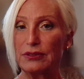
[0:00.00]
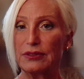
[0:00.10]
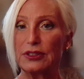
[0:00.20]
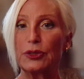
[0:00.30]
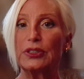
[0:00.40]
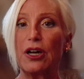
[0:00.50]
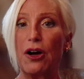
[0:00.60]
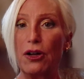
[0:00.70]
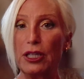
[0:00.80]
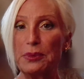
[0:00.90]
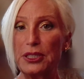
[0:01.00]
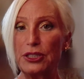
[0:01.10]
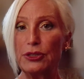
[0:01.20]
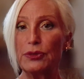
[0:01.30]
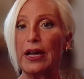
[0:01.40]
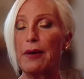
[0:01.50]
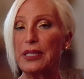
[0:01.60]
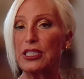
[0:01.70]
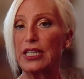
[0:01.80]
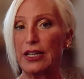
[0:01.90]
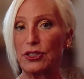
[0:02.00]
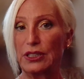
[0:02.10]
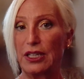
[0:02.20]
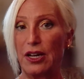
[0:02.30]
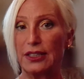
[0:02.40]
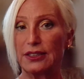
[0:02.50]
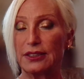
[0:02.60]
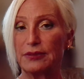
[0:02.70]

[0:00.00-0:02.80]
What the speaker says: So it's all up to you how much it actually costs.